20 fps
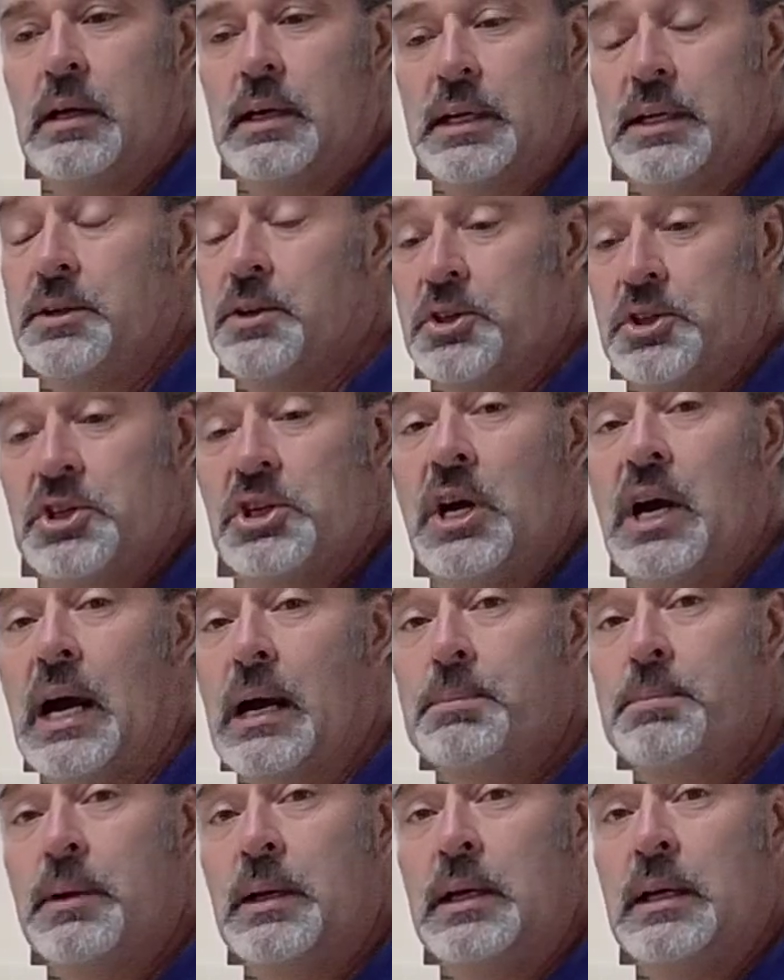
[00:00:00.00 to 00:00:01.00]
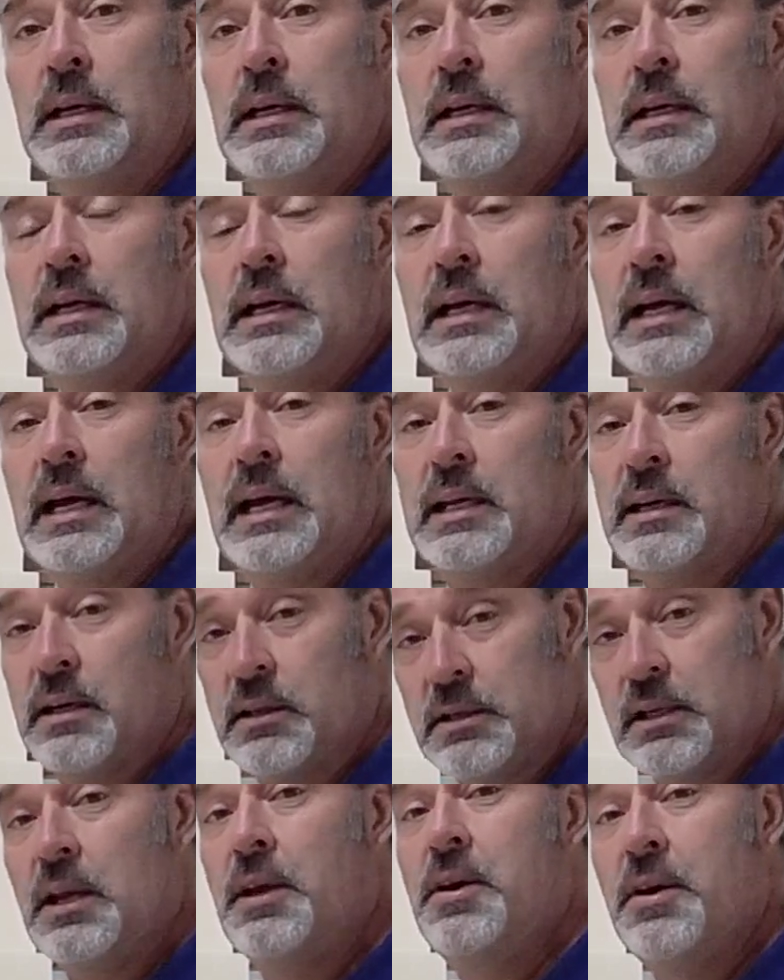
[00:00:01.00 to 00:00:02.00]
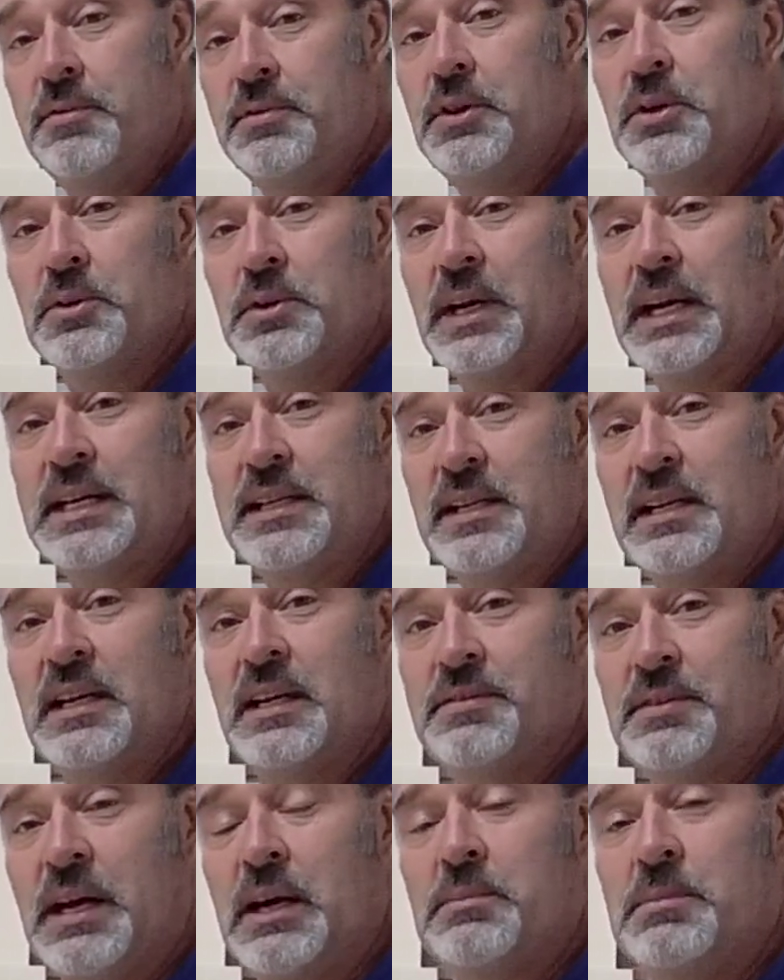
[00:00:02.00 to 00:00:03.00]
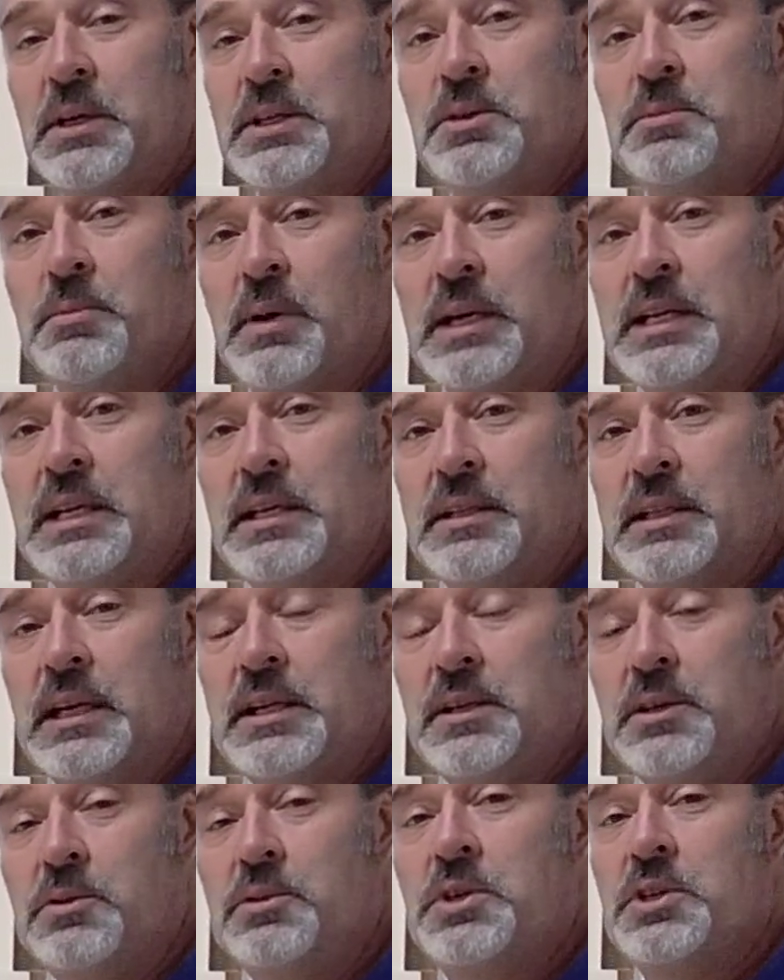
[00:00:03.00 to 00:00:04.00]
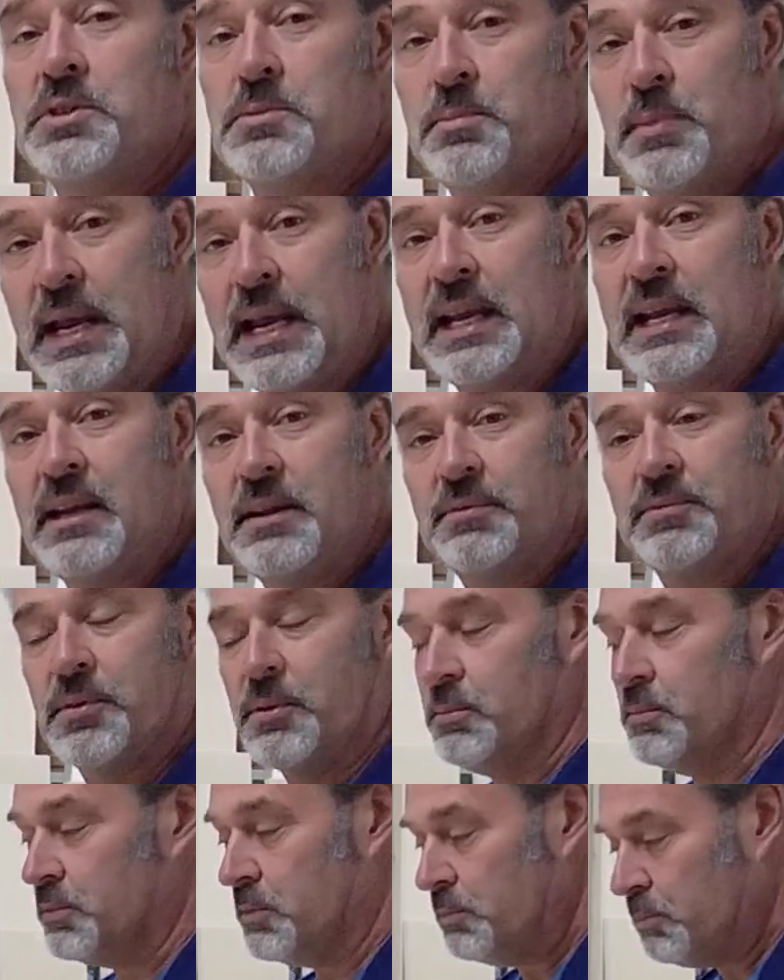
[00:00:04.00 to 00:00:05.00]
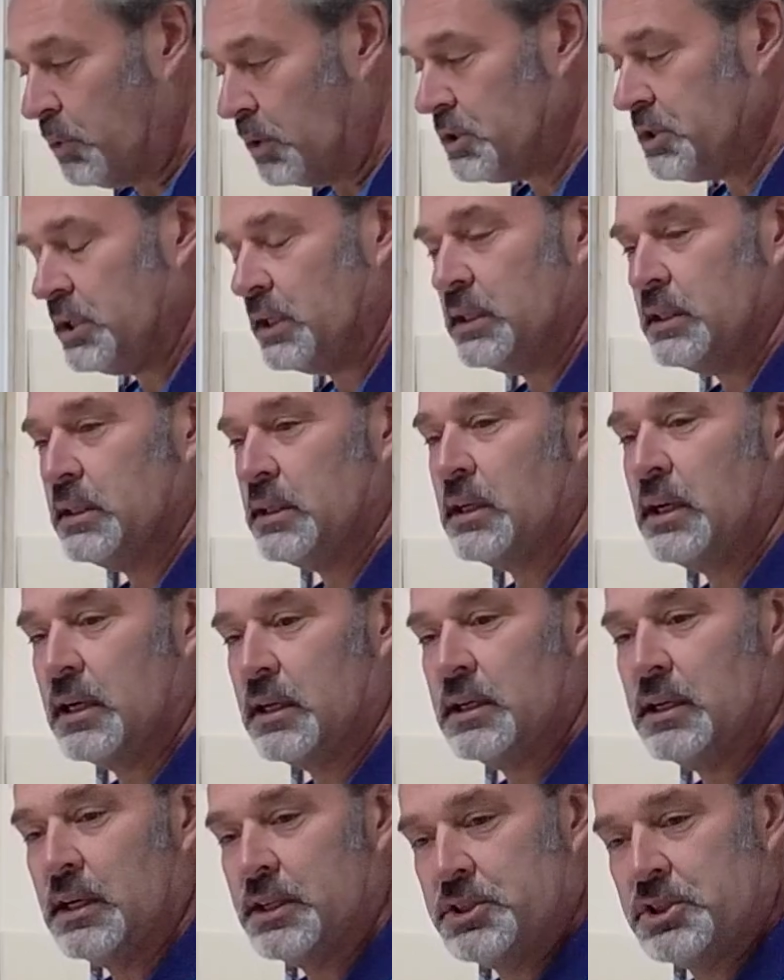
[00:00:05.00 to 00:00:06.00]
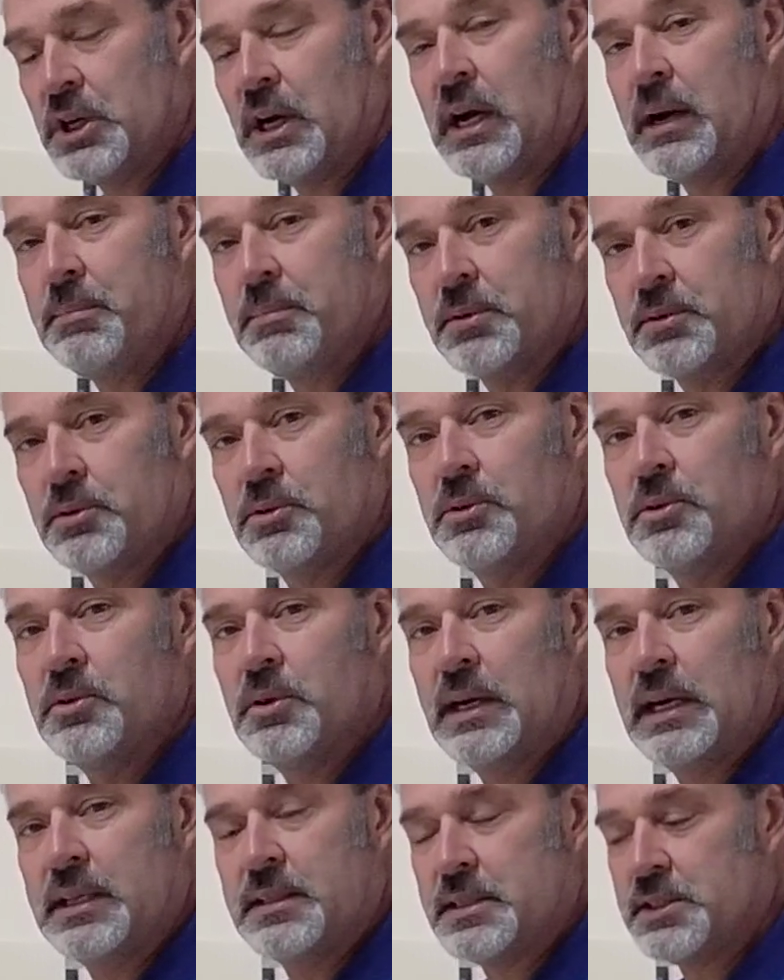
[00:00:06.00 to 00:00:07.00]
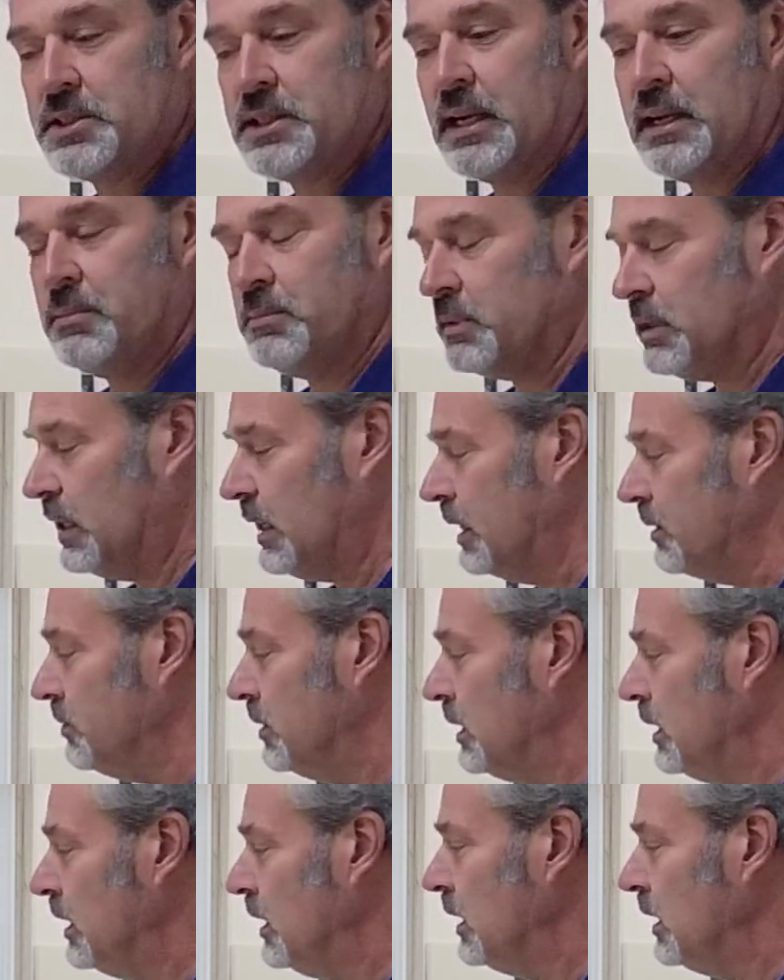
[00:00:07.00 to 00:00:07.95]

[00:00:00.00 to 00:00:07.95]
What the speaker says: your shop, and I'll give you an idea of how much money that you just make from pushing a job through at the same time.